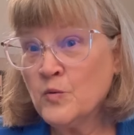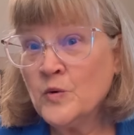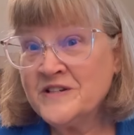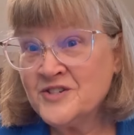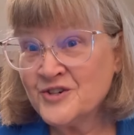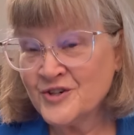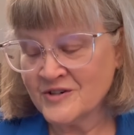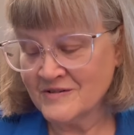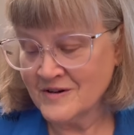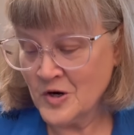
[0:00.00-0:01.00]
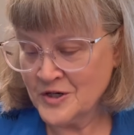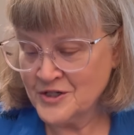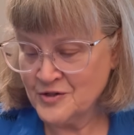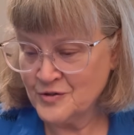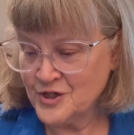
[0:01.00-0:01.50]
winter
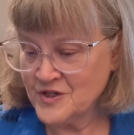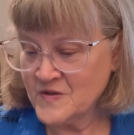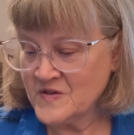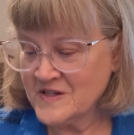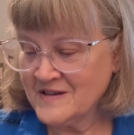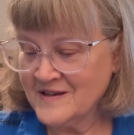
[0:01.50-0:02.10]
cartouches.